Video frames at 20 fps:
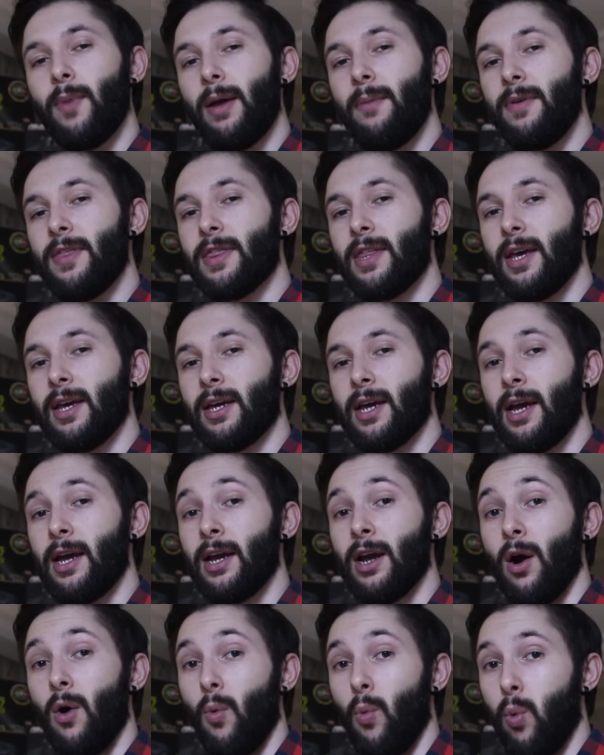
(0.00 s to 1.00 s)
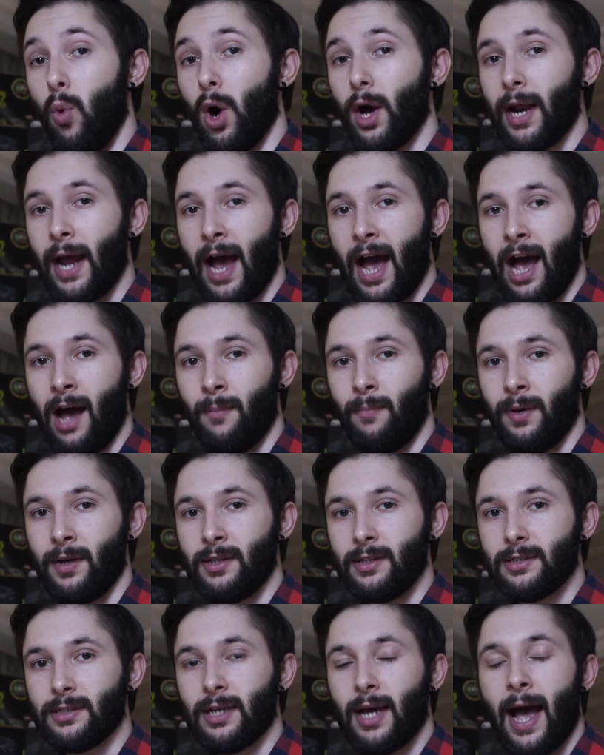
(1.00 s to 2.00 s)
may be thinking, what
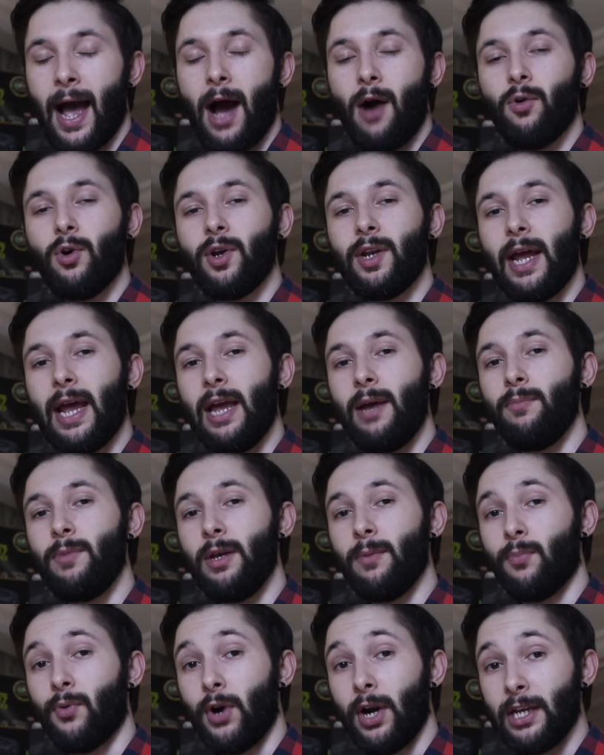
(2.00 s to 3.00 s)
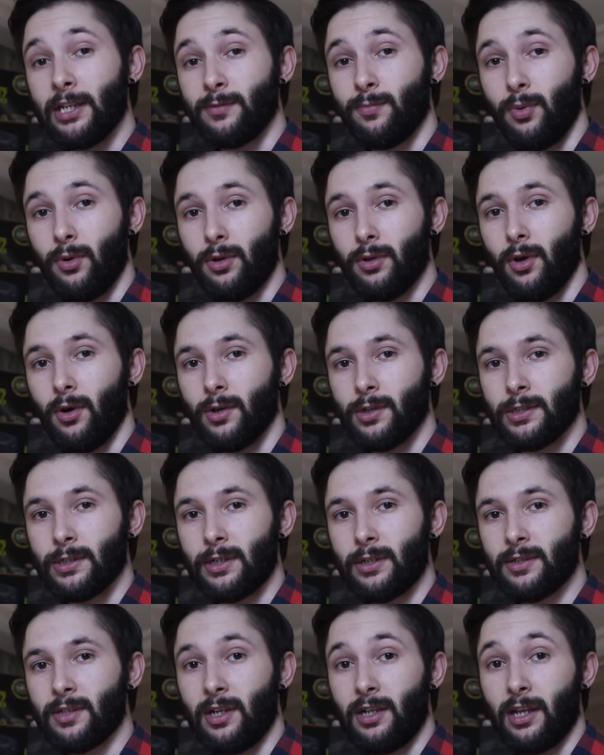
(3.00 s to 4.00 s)
happened? How could AMD praise
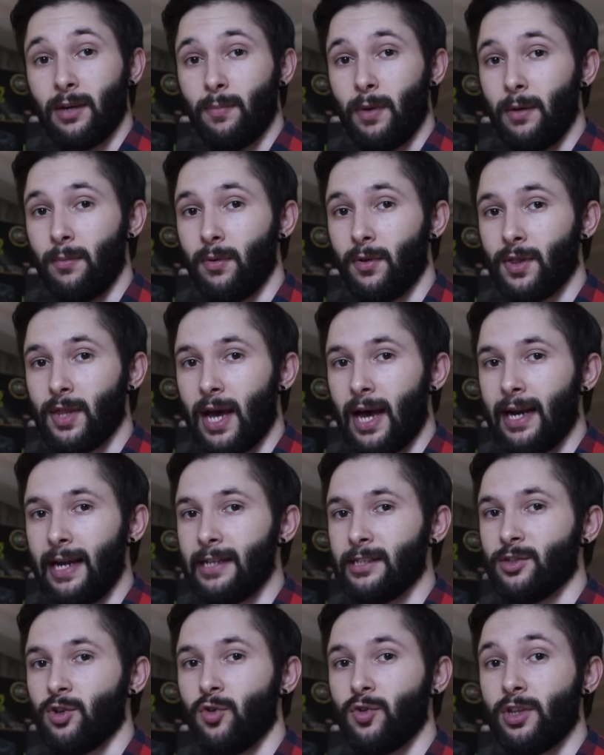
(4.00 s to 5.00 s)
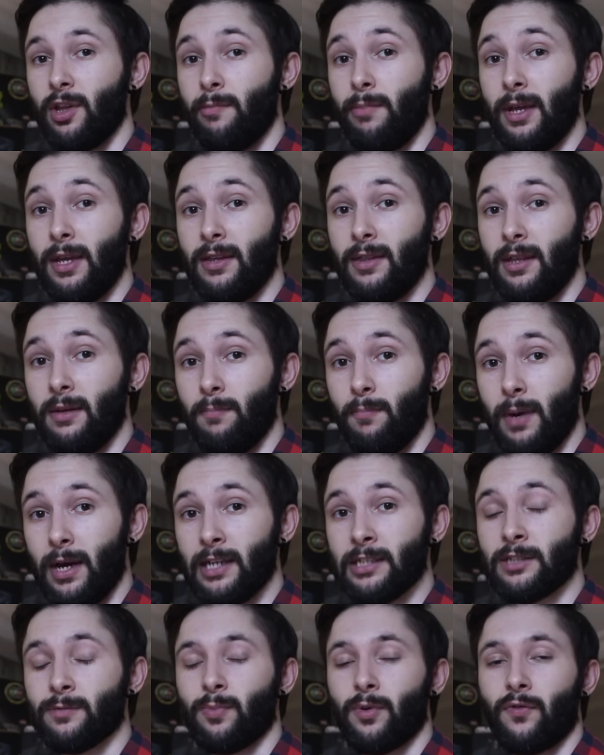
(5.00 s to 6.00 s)
Bulldozer, telling people that it's going to be the
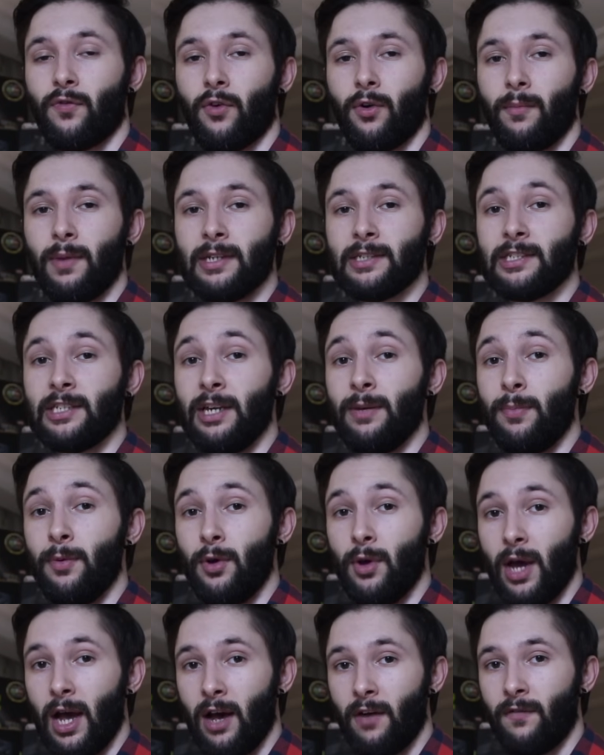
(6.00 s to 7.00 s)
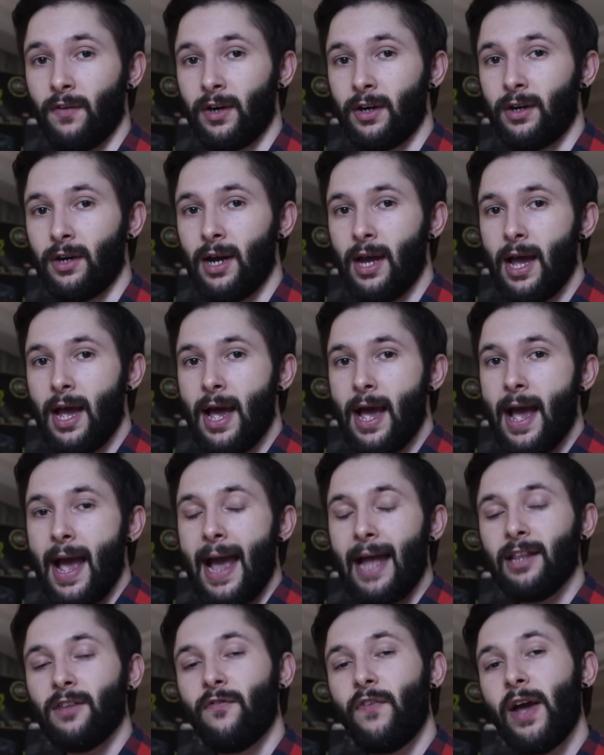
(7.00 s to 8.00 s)
best performing CPU ever,
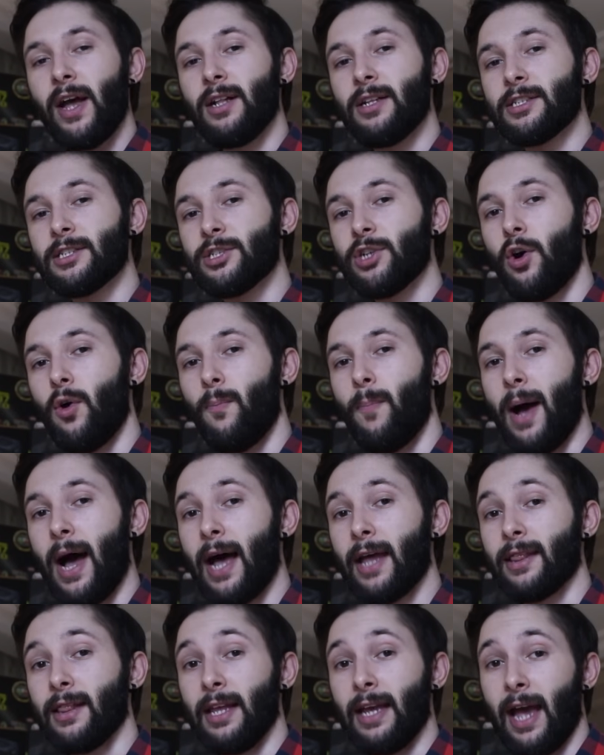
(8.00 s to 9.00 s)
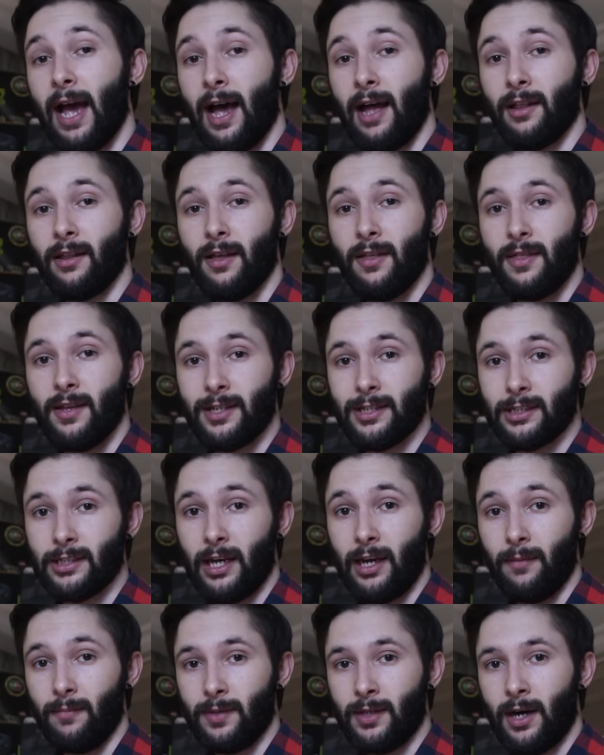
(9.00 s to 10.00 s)
and fail so badly at the
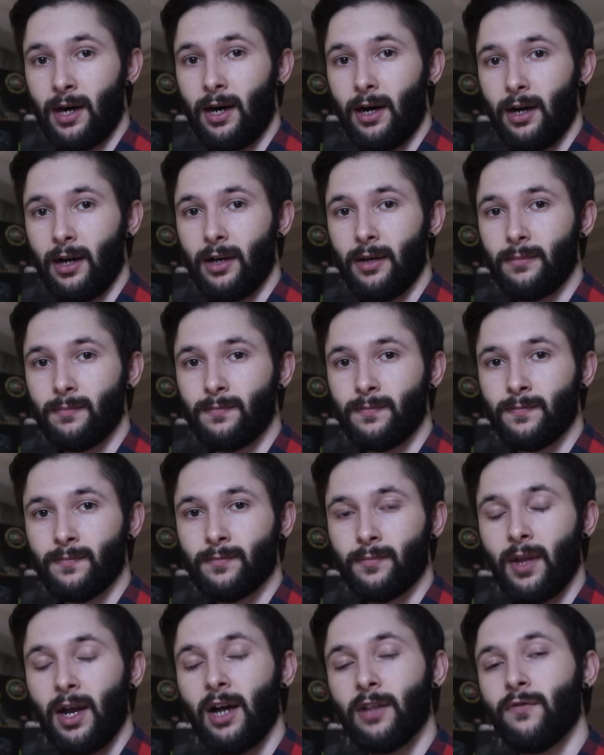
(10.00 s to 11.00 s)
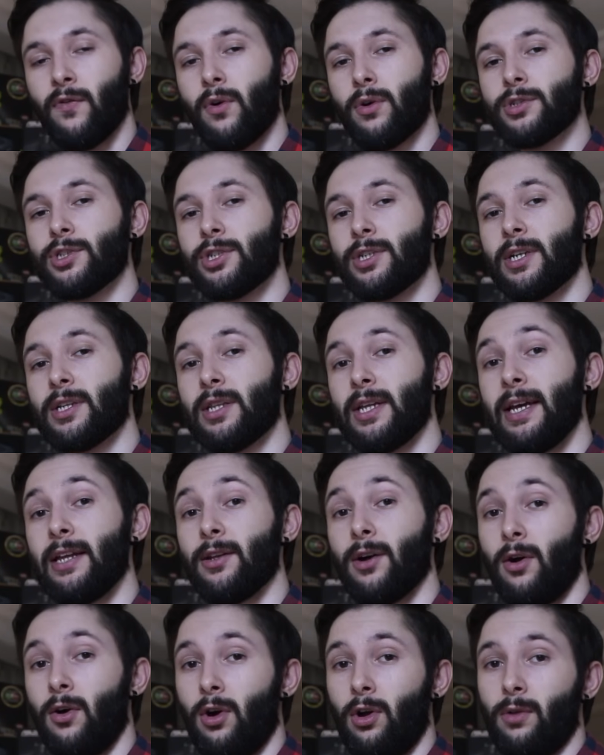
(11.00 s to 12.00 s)
same time? Unfortunately,
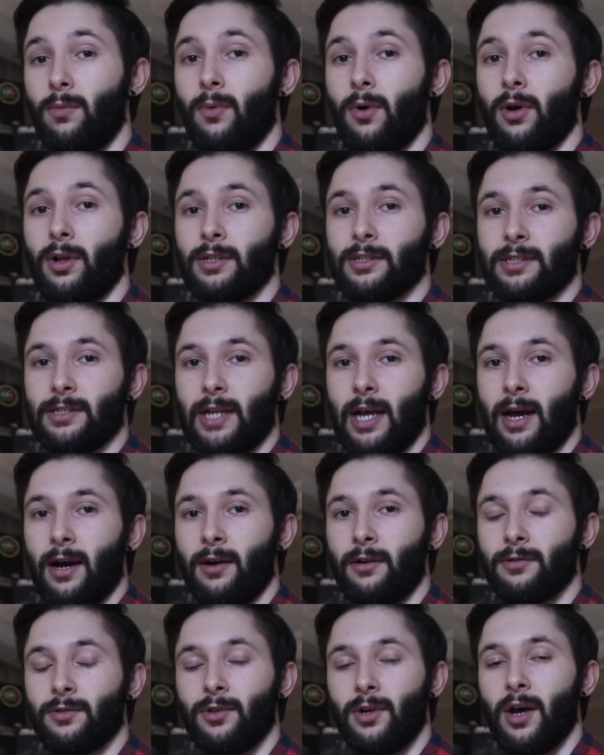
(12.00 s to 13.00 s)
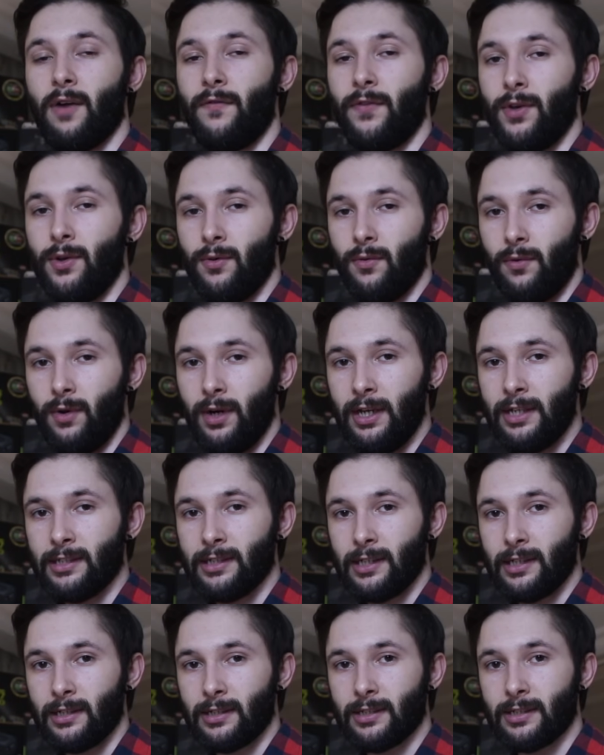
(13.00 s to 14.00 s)
it all boils down to a few
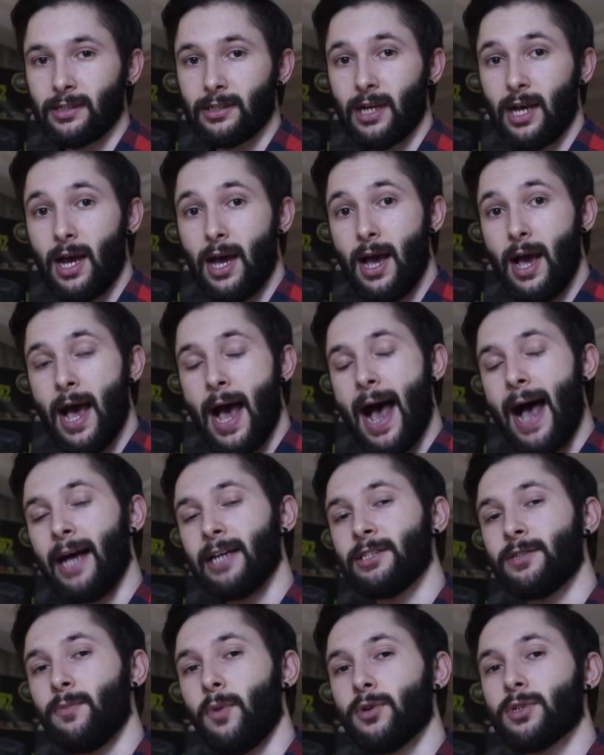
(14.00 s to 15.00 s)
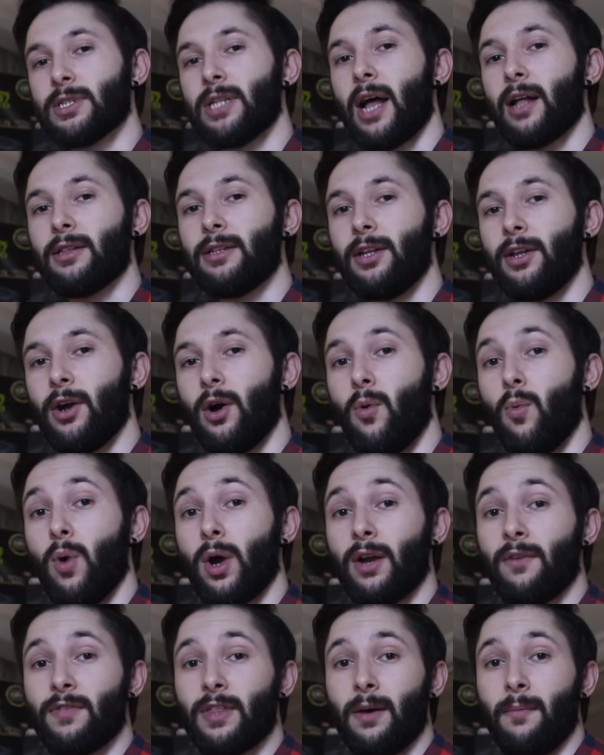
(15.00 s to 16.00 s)
reasons. As you most likely know,
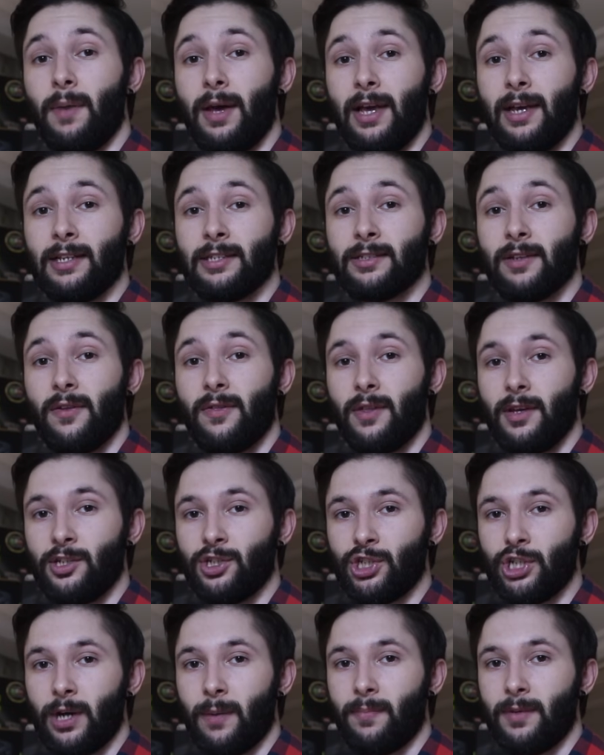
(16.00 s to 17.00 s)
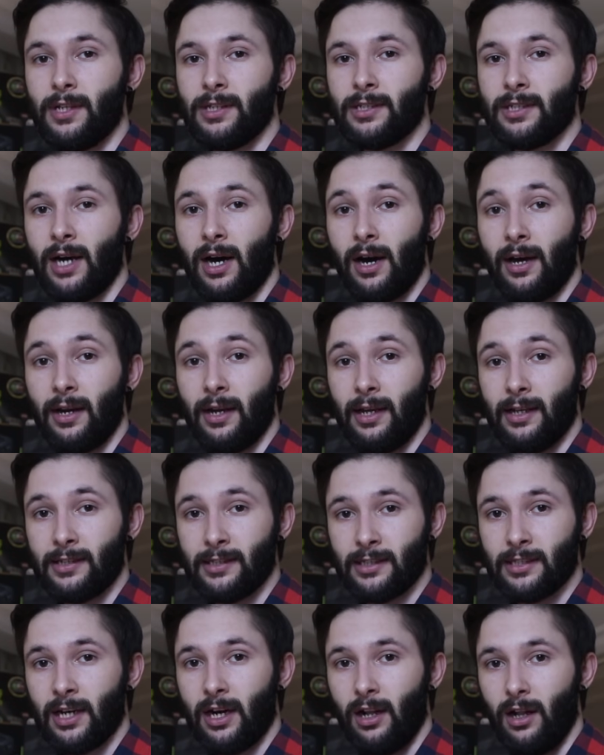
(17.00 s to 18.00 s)
one of them is the chip design
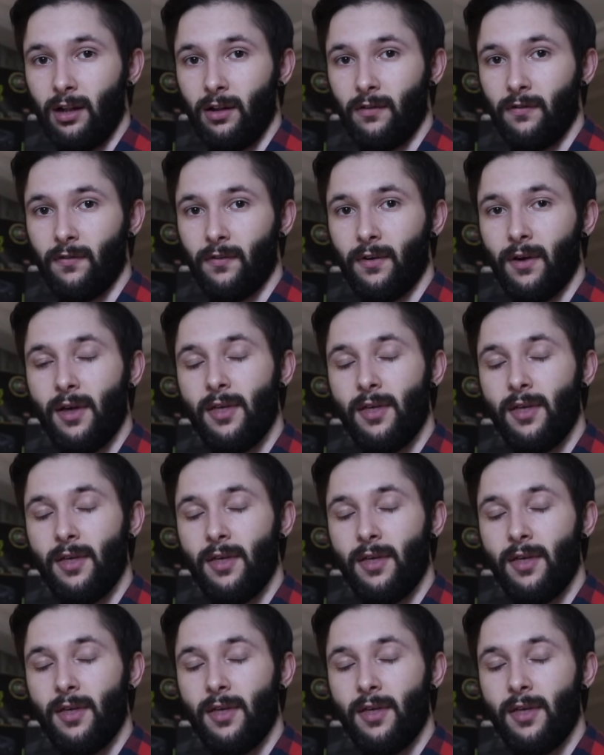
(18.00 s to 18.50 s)
itself.